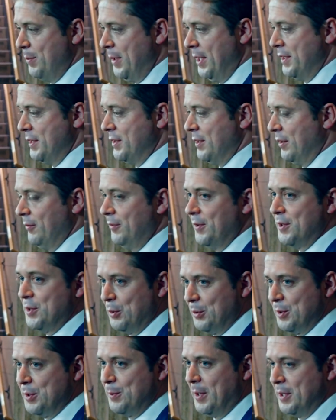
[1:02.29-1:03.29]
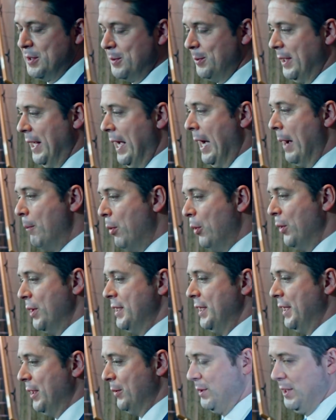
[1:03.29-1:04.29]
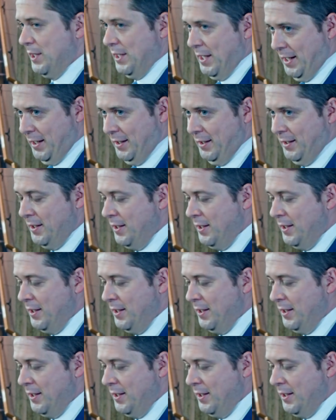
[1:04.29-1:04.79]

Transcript: We have someone in Andrew who is humble,